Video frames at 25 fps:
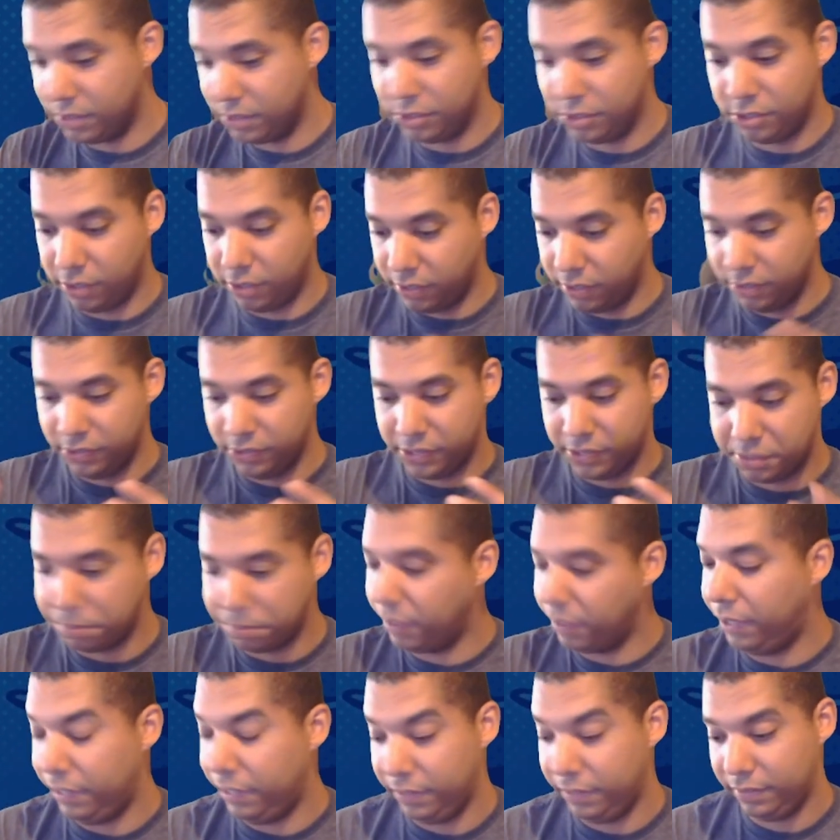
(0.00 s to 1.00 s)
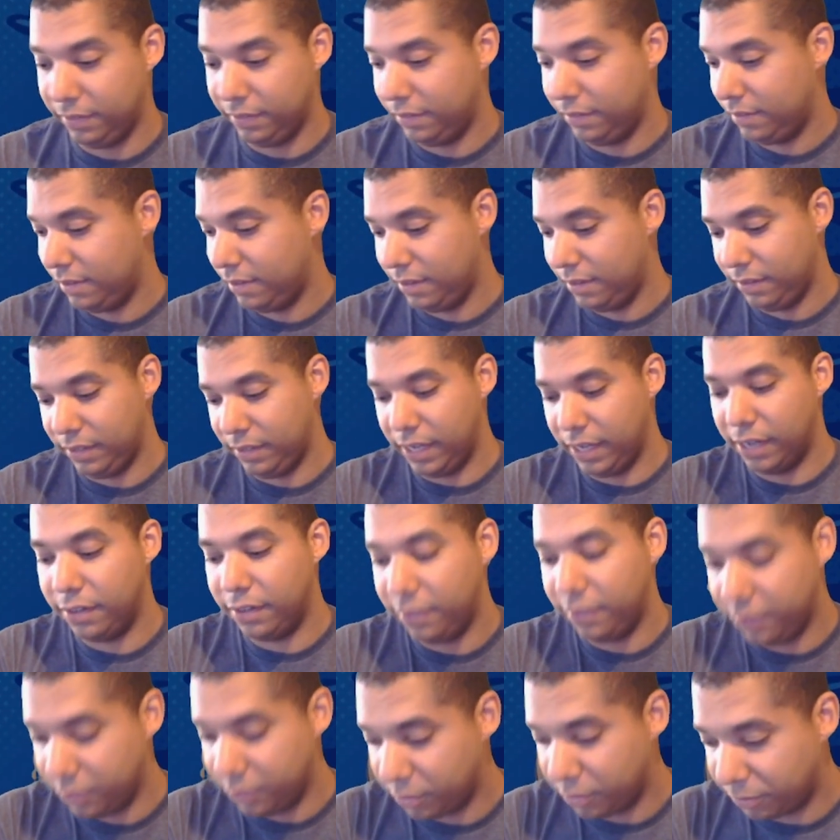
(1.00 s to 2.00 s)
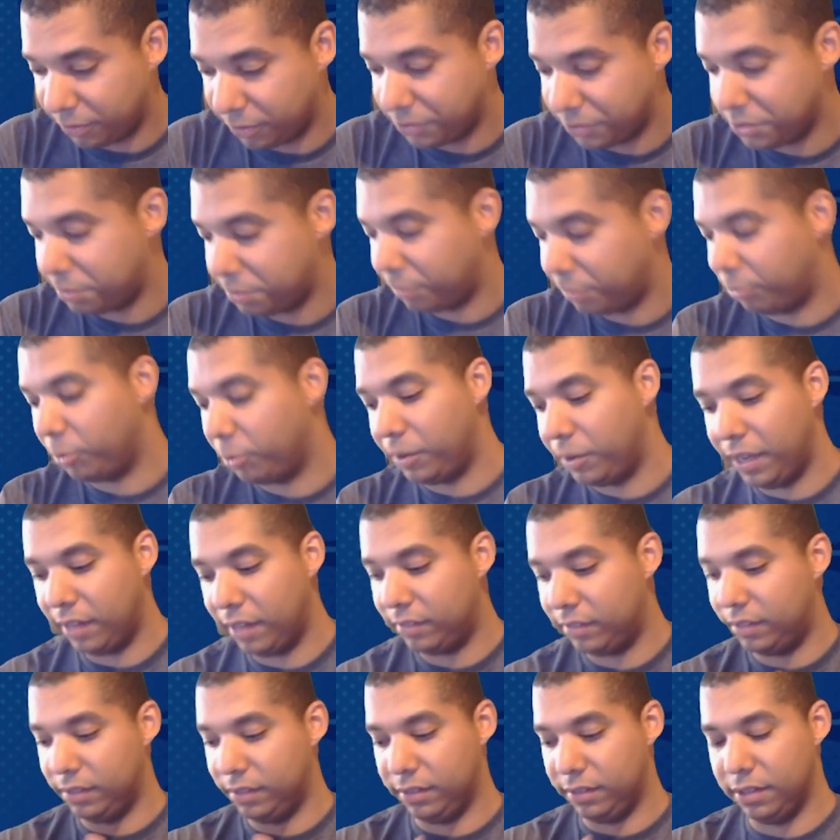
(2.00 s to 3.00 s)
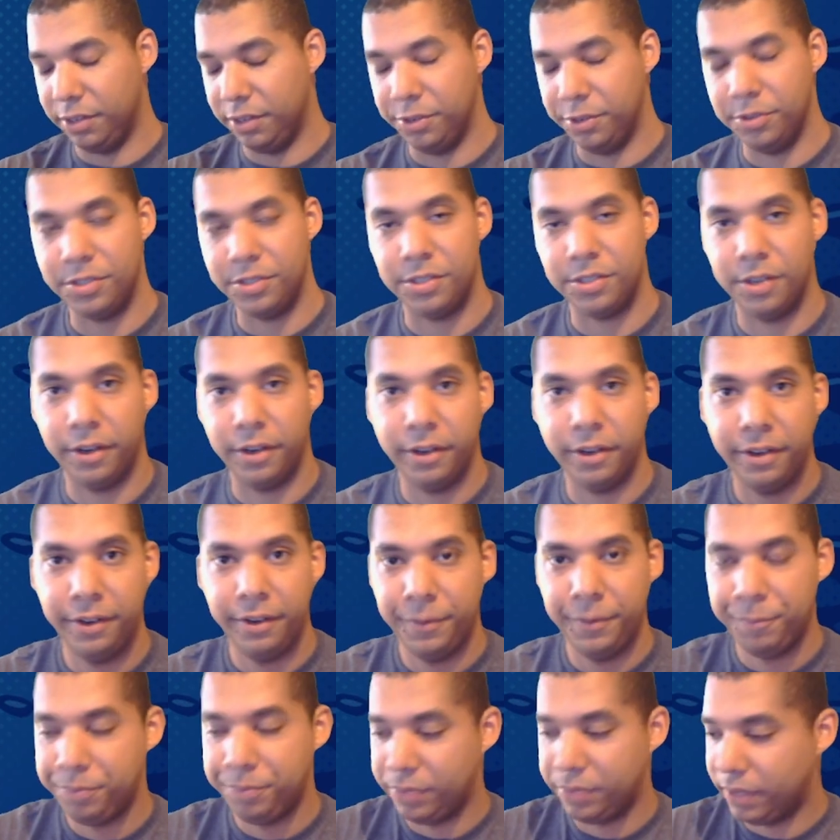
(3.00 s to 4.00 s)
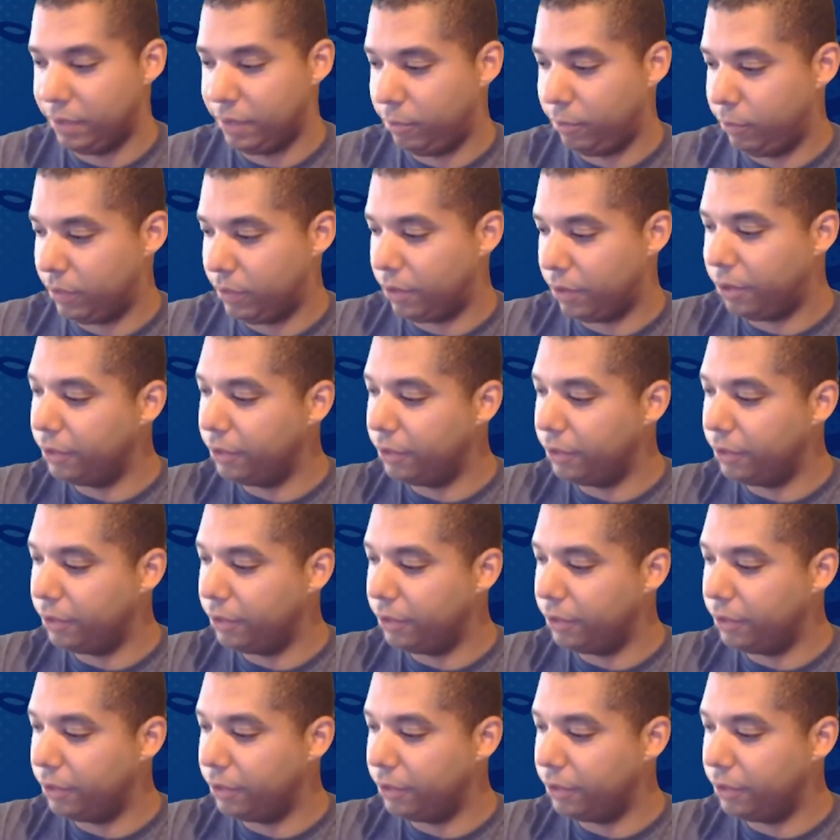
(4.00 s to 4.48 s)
It's trying to explain the end of the universe before we have the new start with All